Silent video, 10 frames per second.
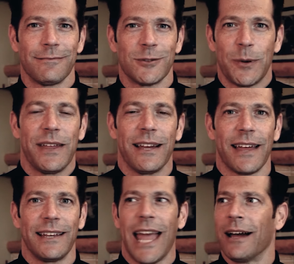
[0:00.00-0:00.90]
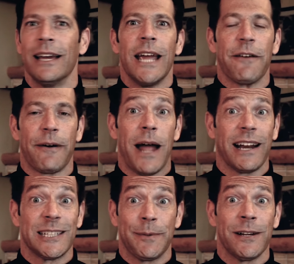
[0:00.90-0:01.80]
So we think that, yeah, if I'm not
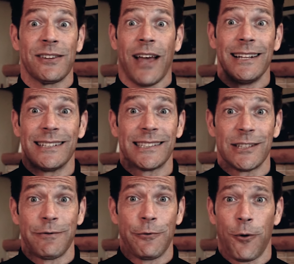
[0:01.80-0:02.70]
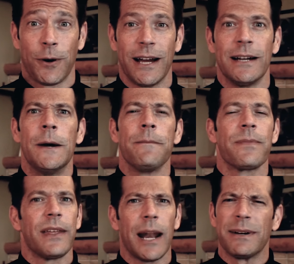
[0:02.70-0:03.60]
experiencing this heightened sense of euphoria,
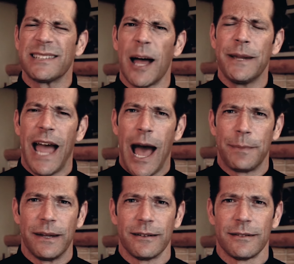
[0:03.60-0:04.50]
then I must not be happy.